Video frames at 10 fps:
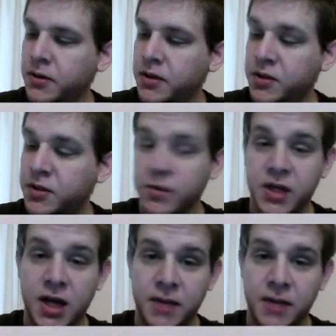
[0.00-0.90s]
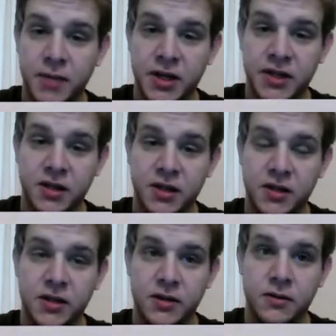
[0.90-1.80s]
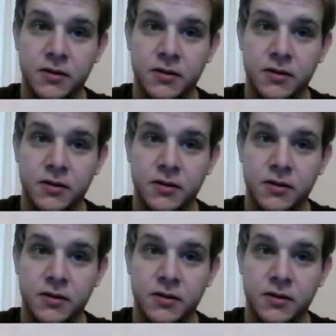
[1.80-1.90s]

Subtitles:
This one's not because it